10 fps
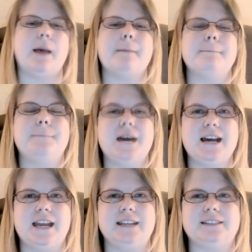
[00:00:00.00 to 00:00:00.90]

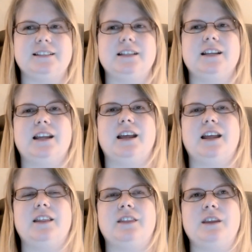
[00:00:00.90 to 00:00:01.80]
But
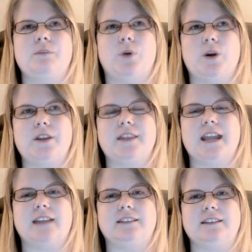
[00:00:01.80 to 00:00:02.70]
the important
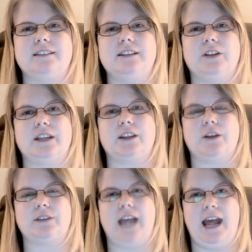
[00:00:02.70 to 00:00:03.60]
thing is instilling
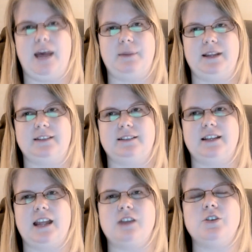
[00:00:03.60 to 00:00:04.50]
those habits
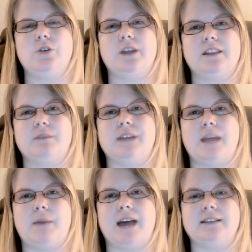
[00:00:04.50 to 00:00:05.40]
and doing them day
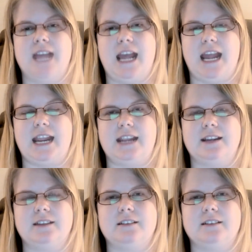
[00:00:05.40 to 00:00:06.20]
by day